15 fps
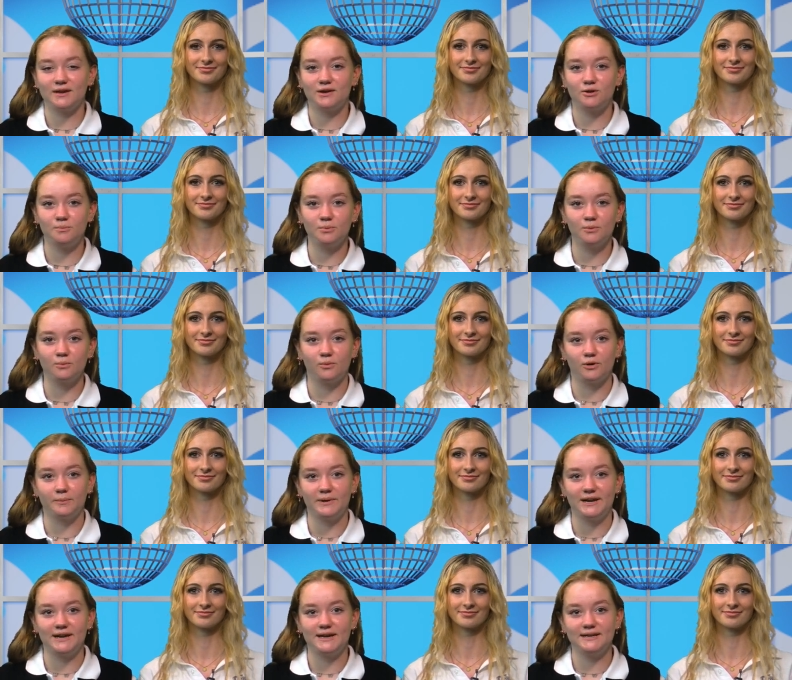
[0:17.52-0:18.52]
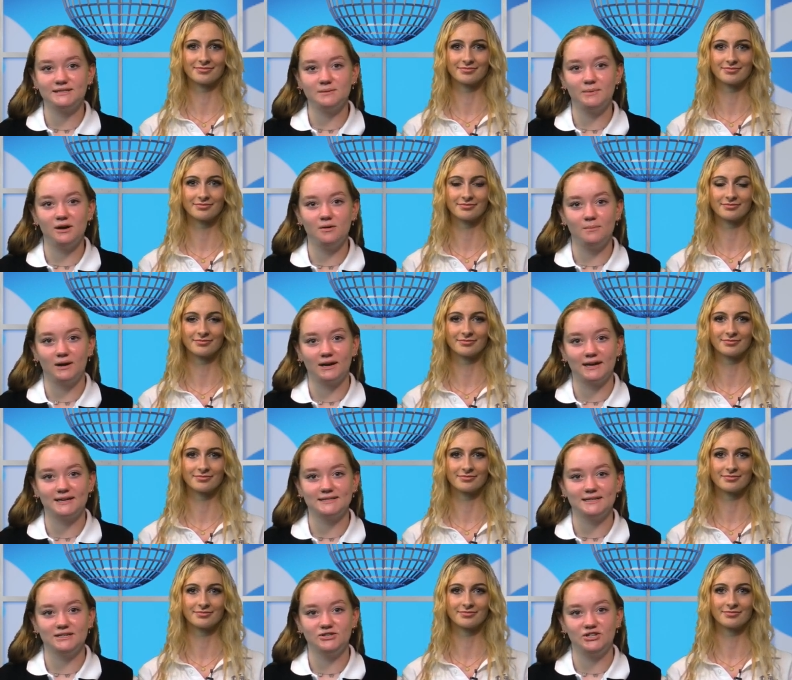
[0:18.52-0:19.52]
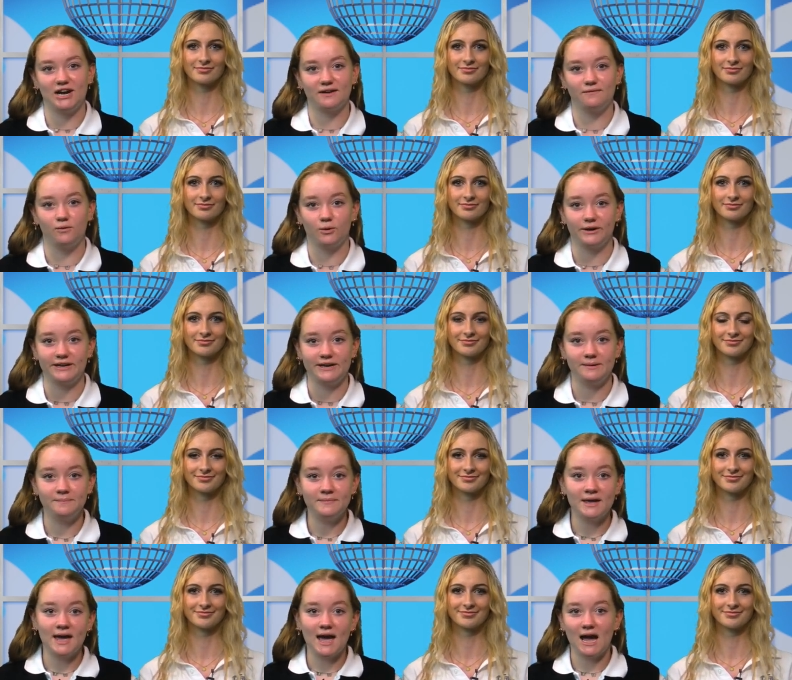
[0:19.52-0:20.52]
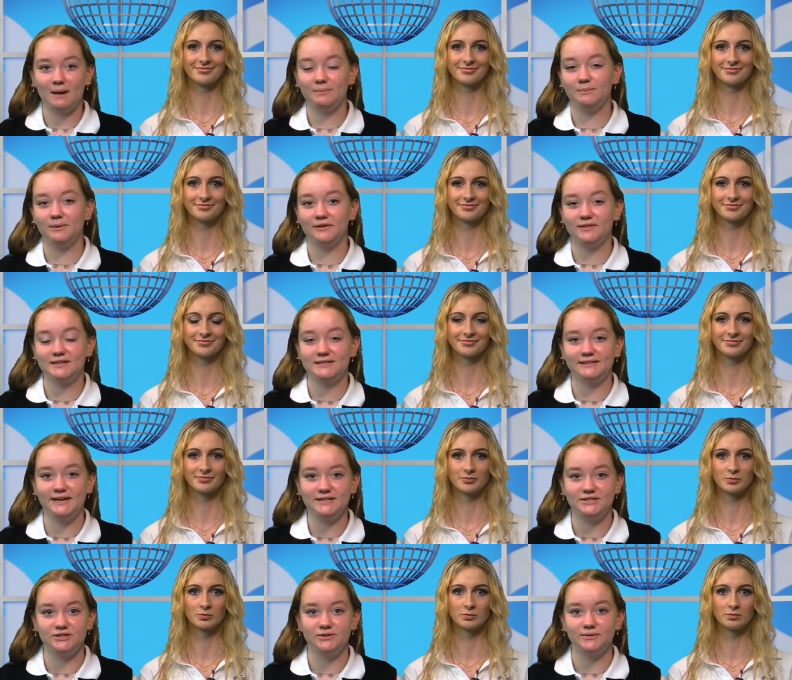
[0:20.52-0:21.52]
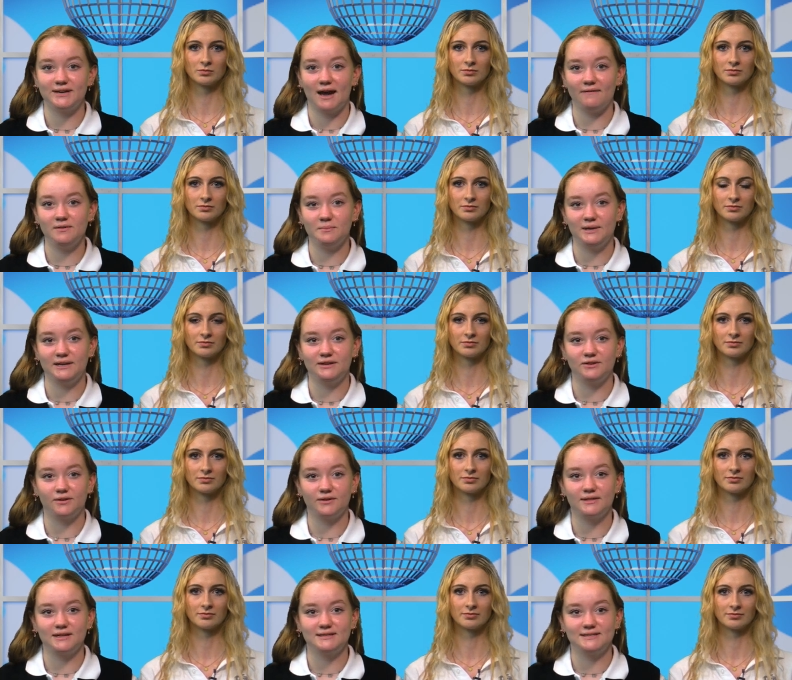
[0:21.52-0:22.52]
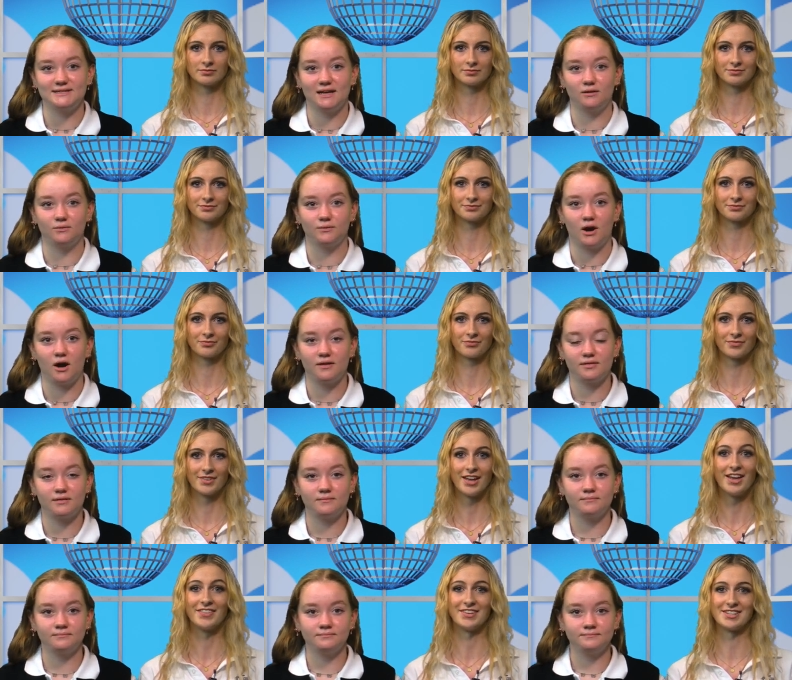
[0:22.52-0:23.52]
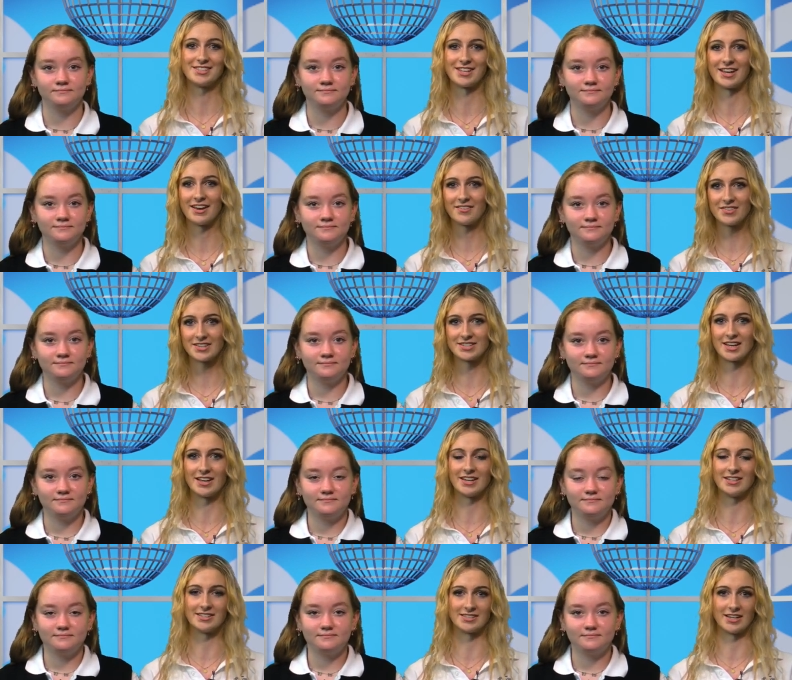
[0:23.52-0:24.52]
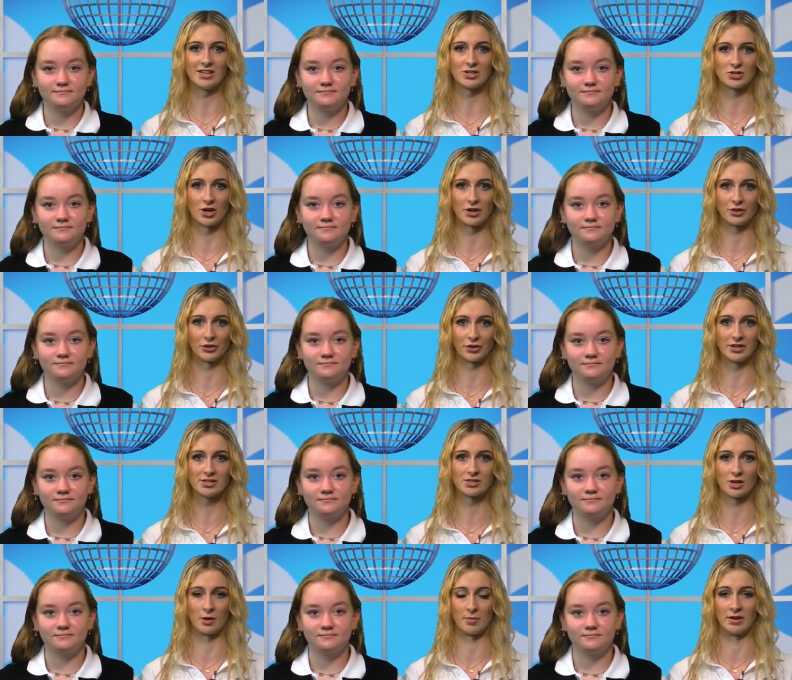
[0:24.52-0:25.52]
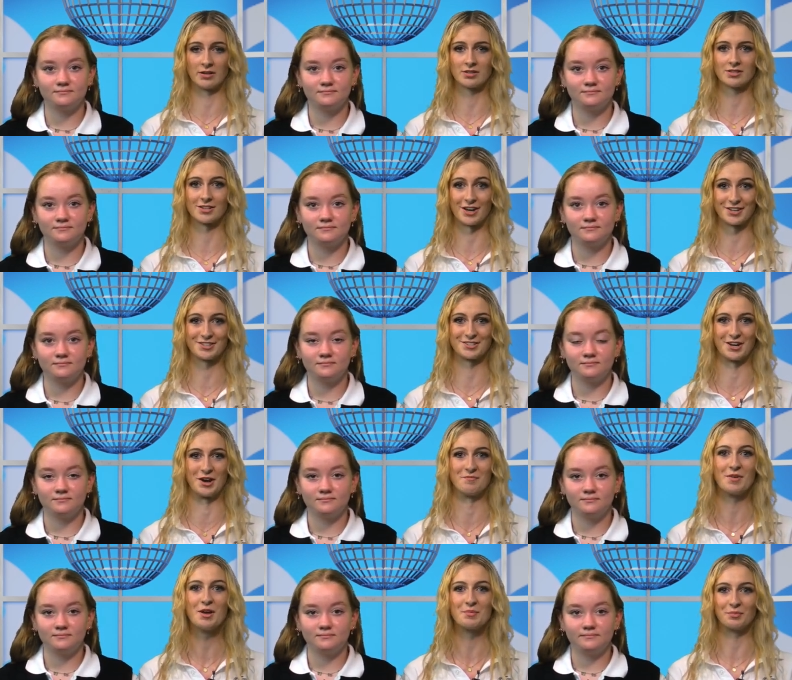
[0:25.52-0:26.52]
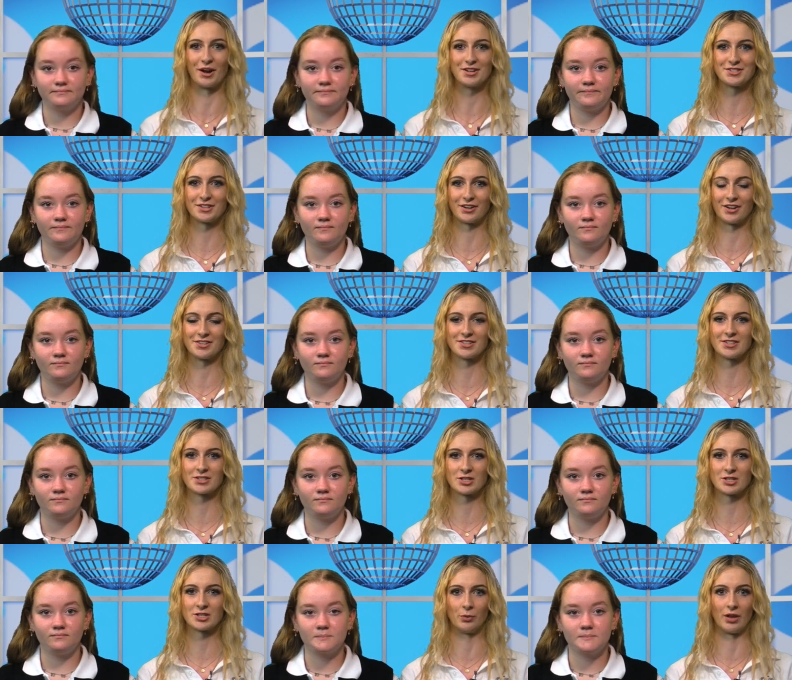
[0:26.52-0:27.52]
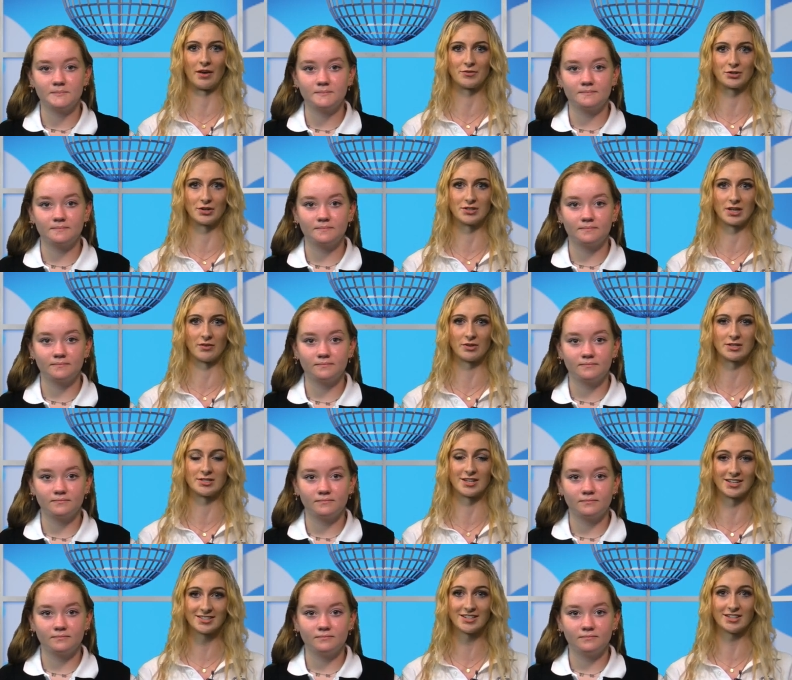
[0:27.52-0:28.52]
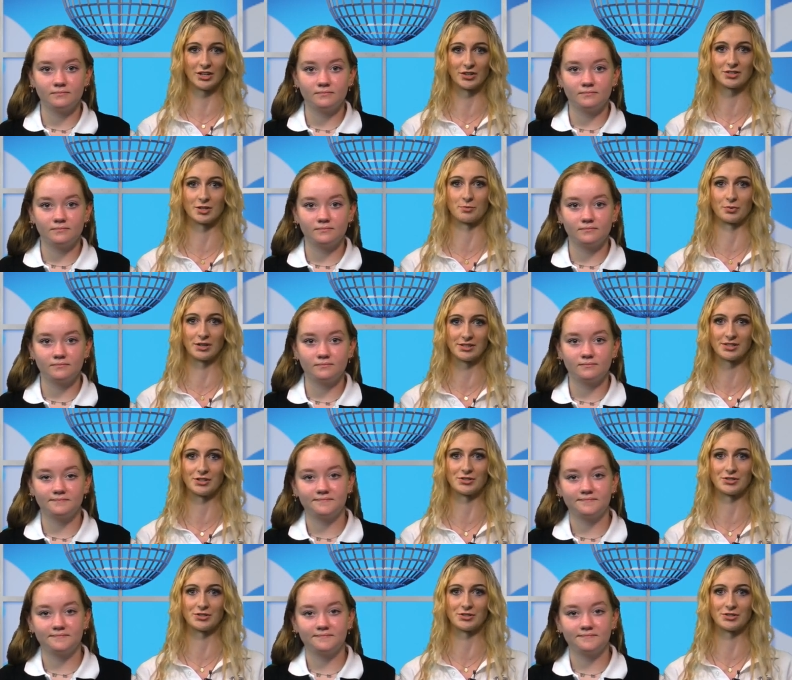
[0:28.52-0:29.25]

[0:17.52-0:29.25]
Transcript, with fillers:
Speaker 1: Cooper Wortman, Isabel Mungus, and Jack Forye. Happy birthday today to Gavin Minendorf and Stella Roth.
Speaker 2: The saint of the day is Saint John Chrysostom. brought to Constantinople after a do dozen years of priestly